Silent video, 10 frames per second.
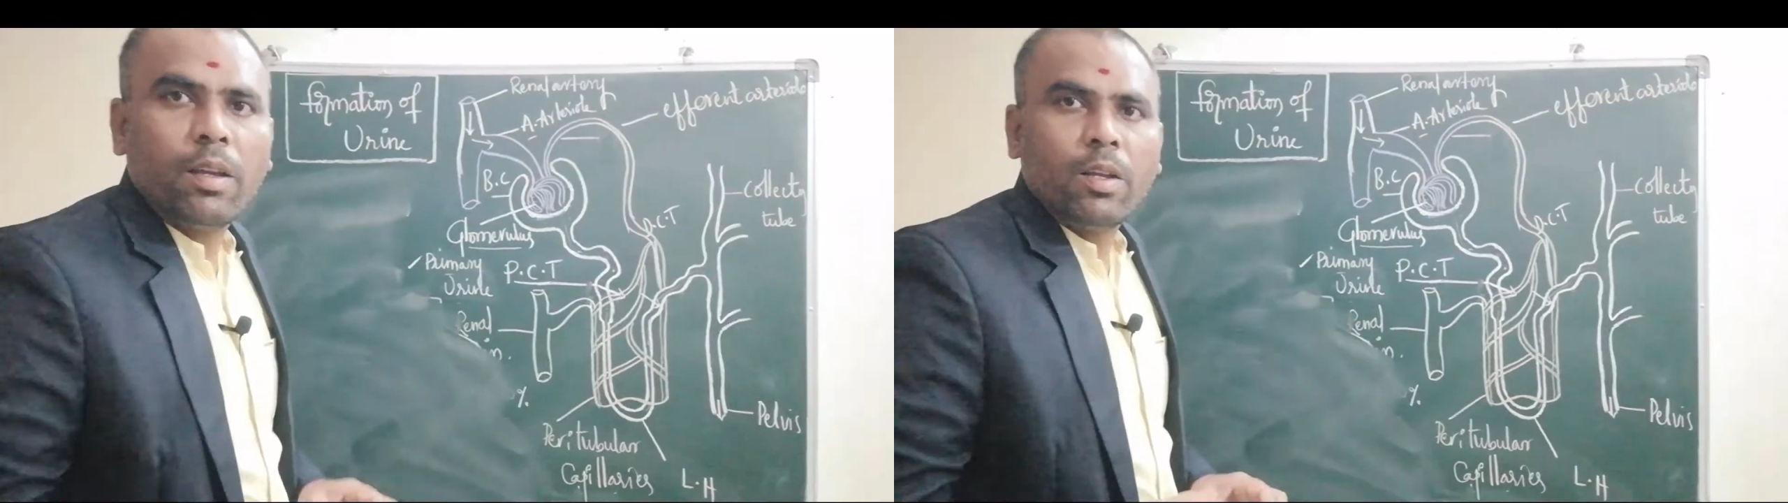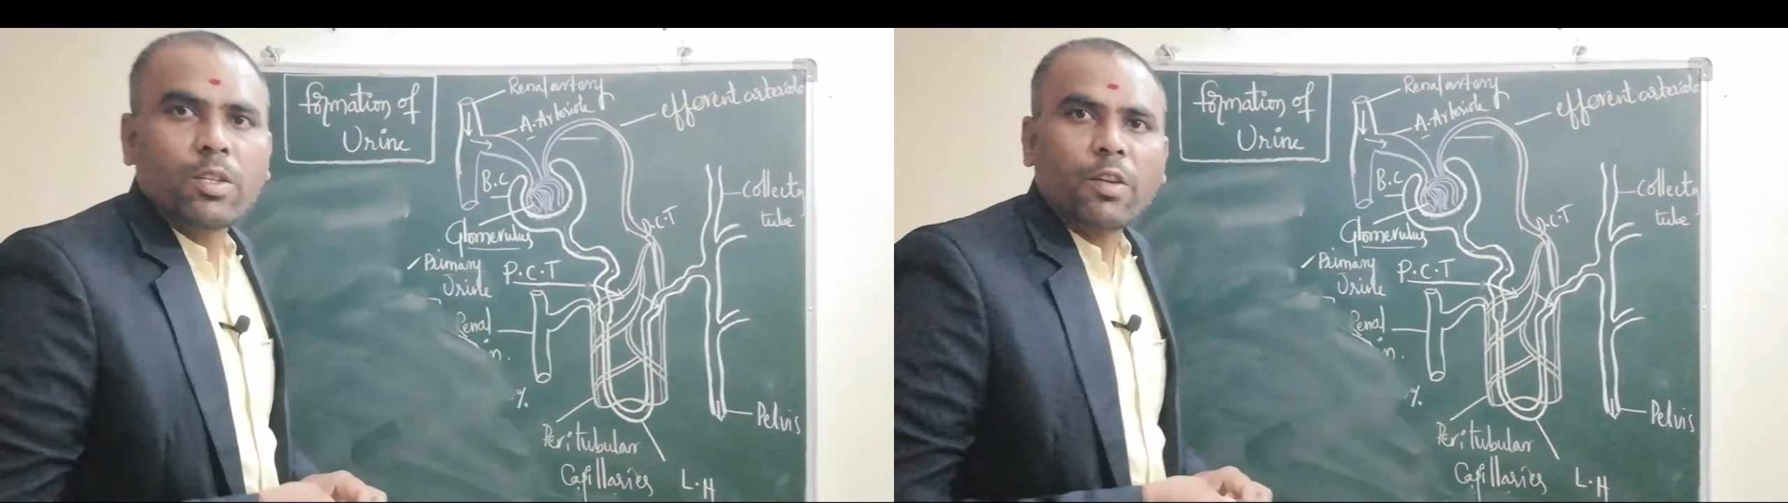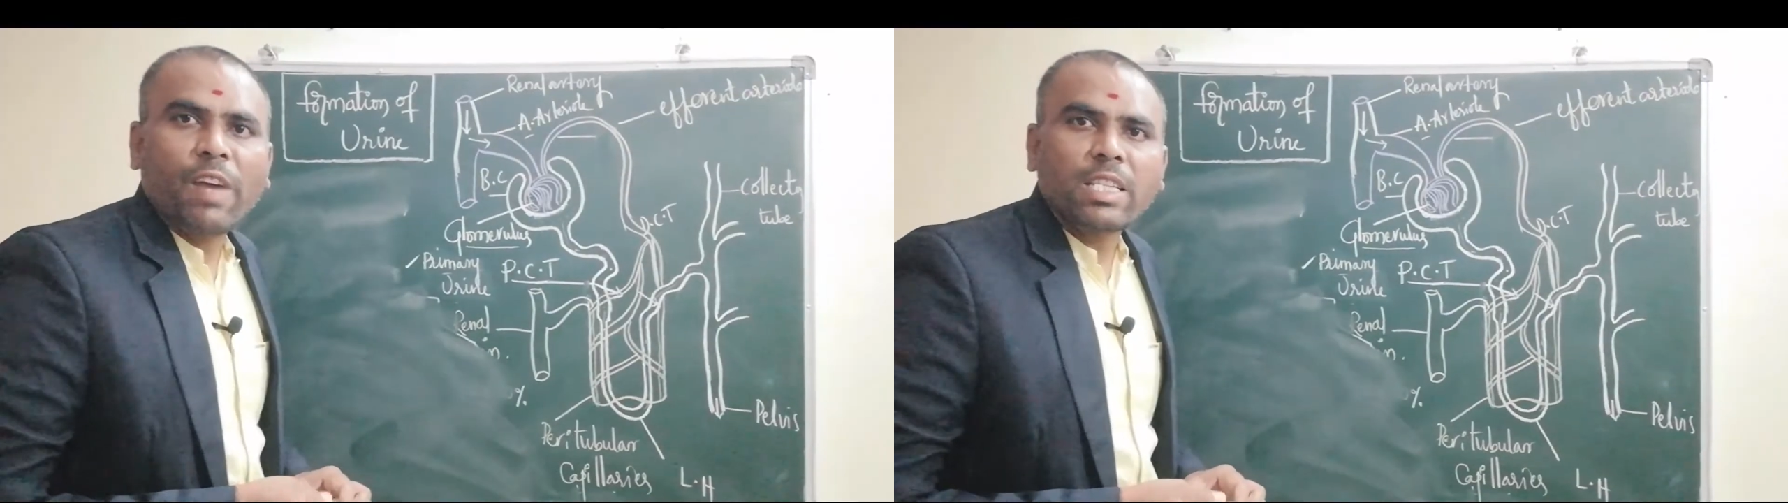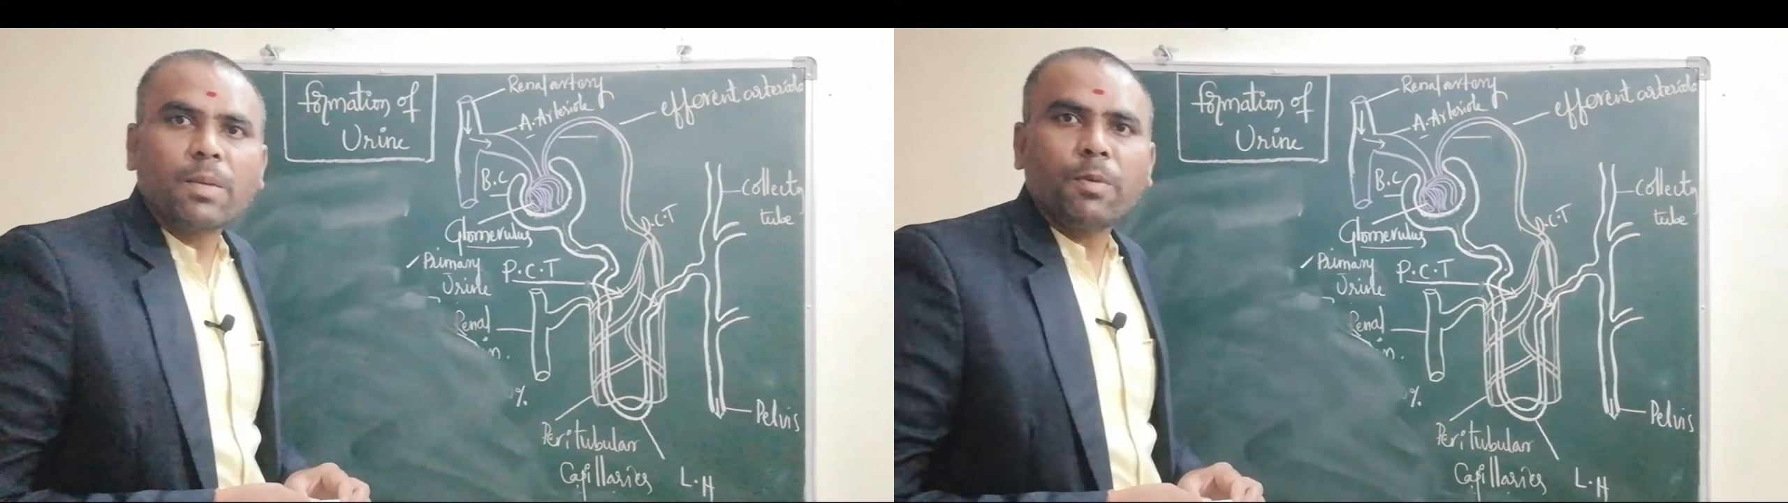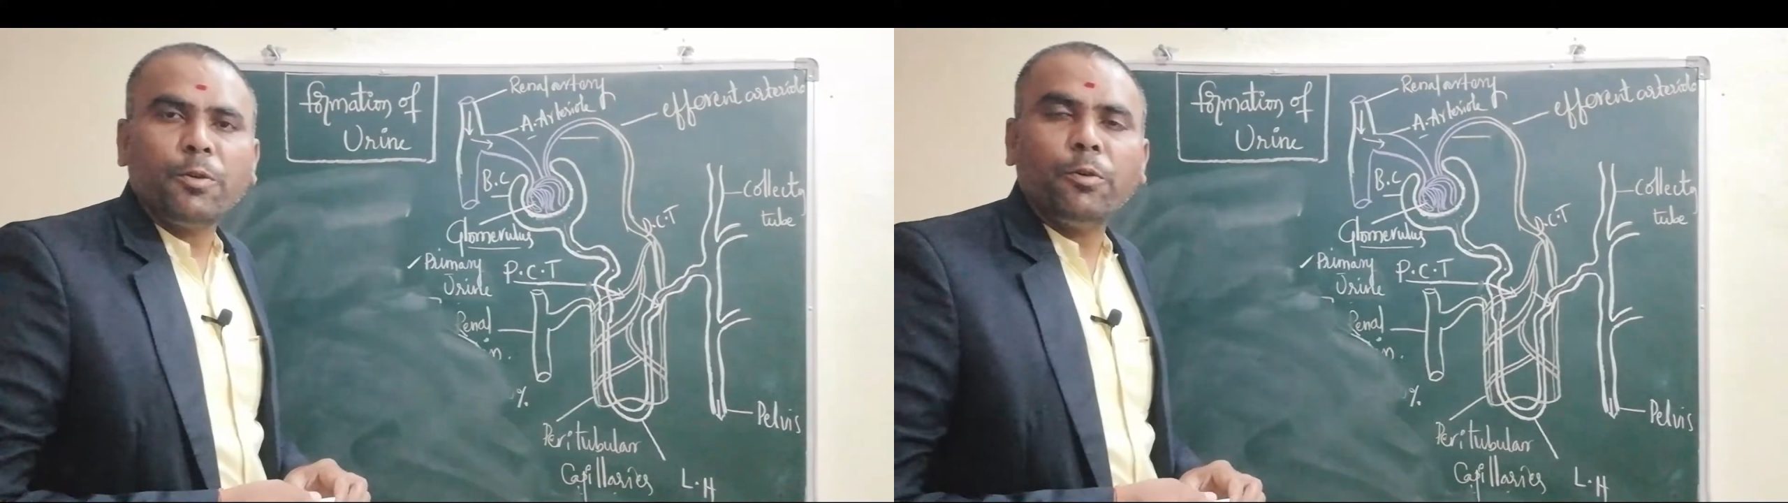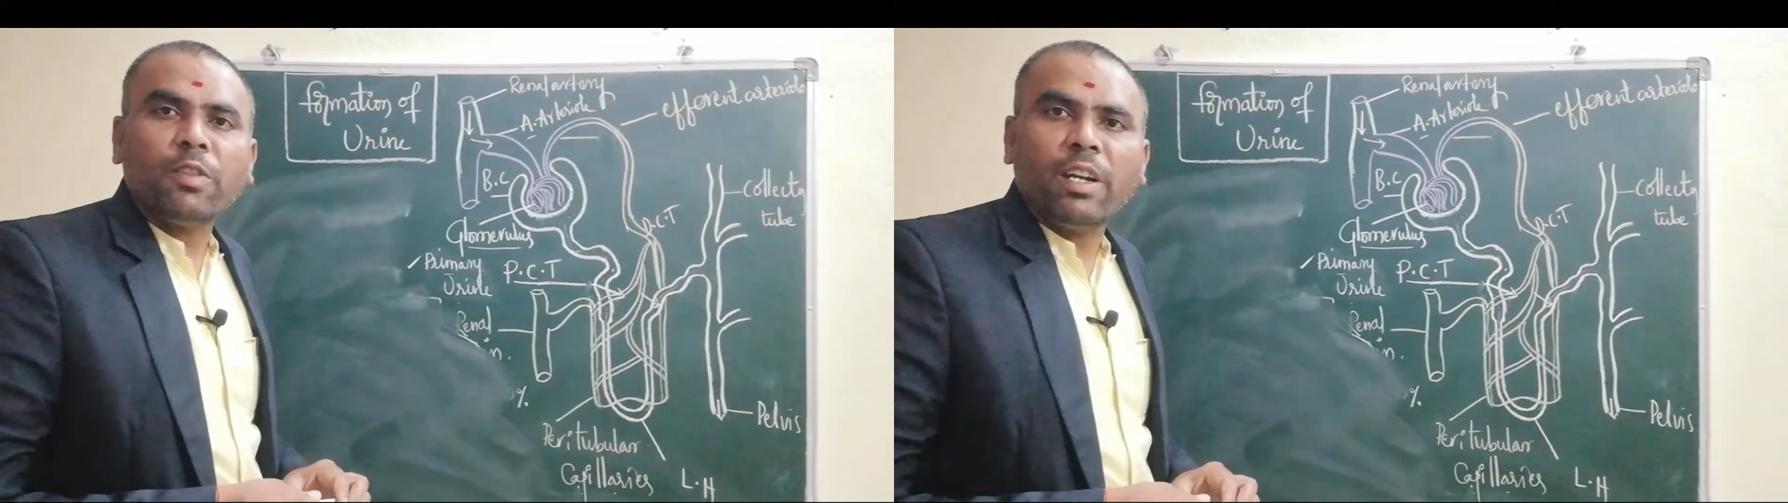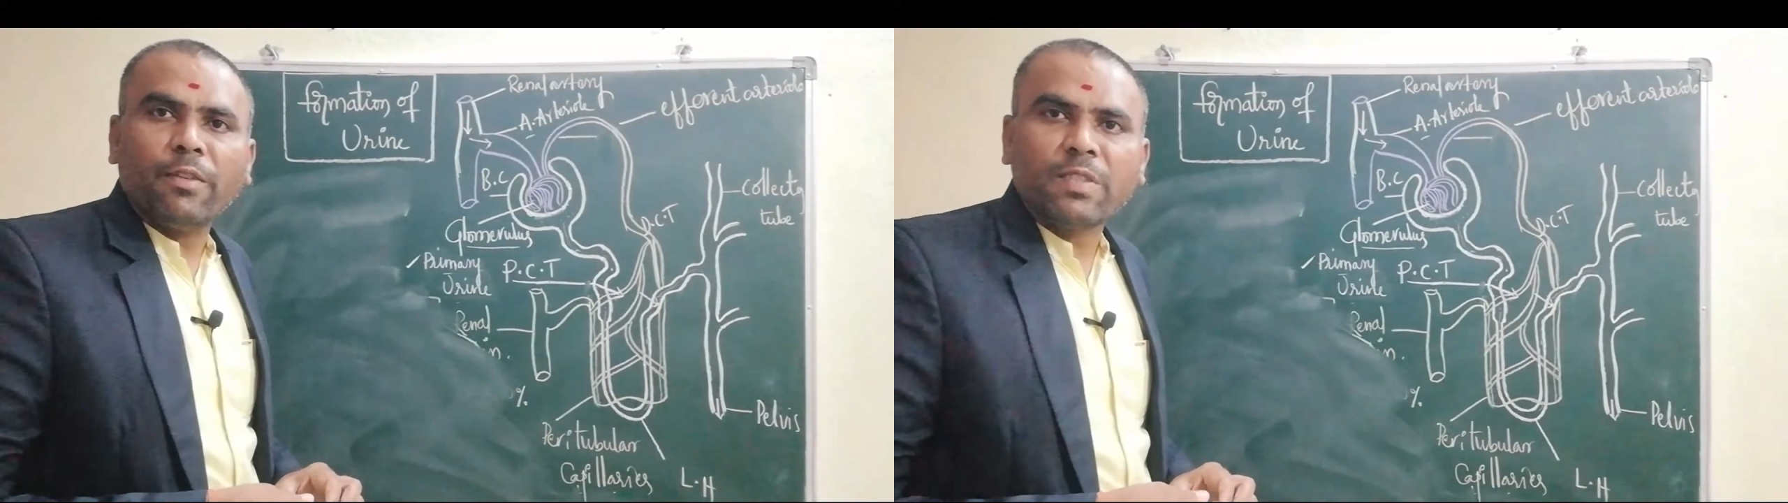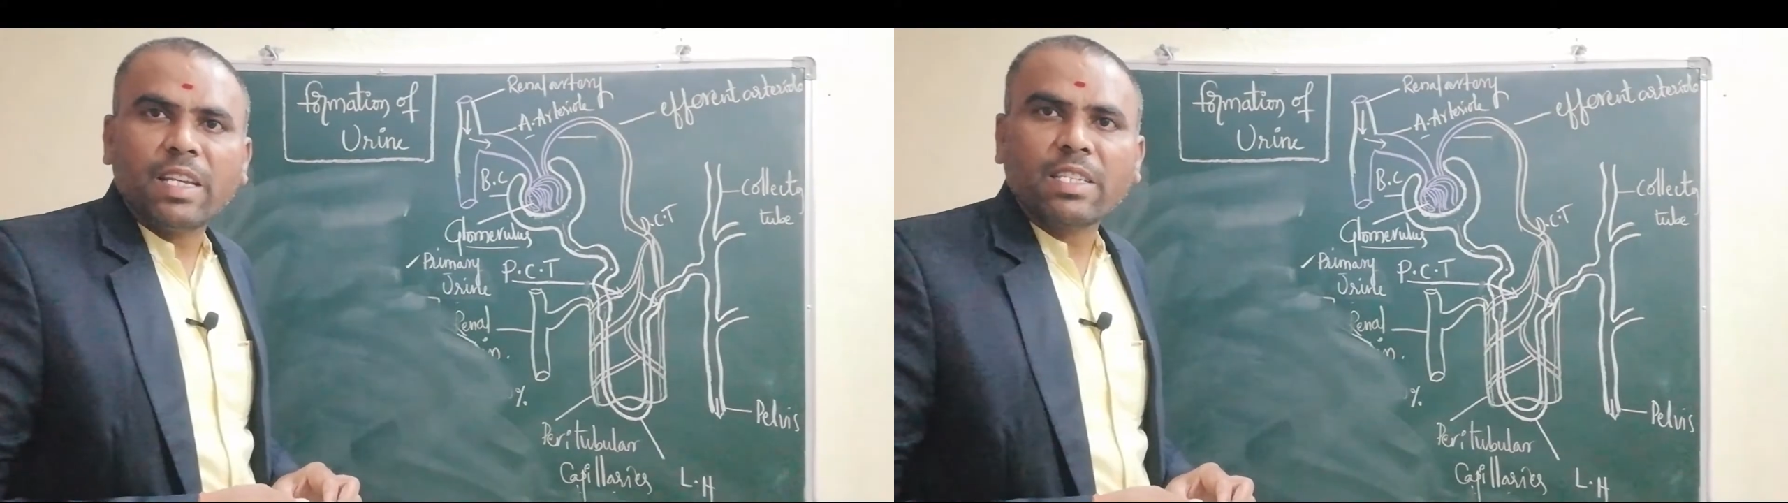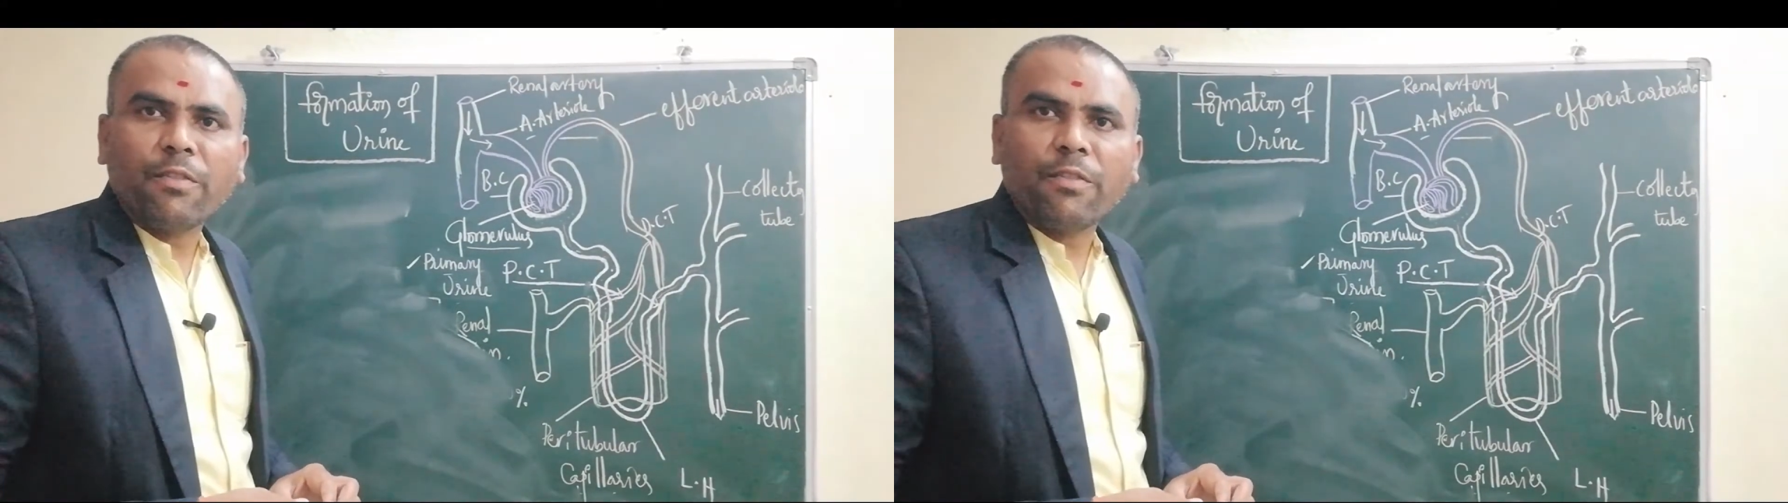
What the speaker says: So due to the deficiency